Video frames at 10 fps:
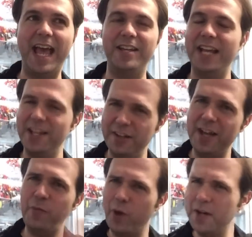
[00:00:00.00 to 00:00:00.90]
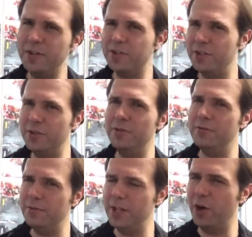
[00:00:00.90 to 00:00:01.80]
And yeah, you'll have 1 or
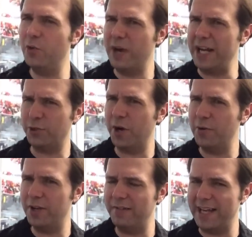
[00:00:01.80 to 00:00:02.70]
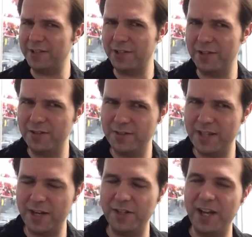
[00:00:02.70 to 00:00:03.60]
2, retro collectors
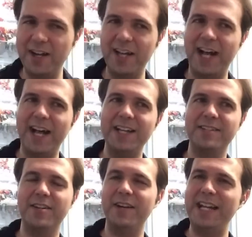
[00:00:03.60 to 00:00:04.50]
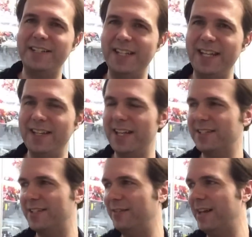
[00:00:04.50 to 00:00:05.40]
that are young guys that are 18
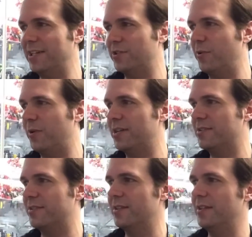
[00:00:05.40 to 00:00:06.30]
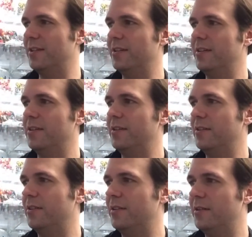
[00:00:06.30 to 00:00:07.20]
that still like toys.
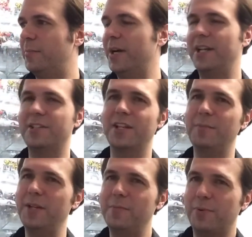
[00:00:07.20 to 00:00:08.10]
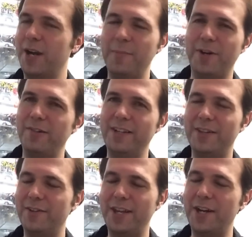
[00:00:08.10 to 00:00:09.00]
But it's going to be primarily
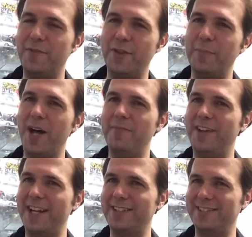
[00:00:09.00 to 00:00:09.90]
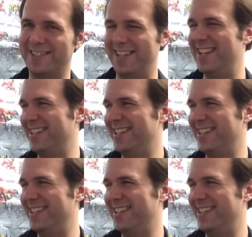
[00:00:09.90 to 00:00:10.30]
they're there for the pop vinyls.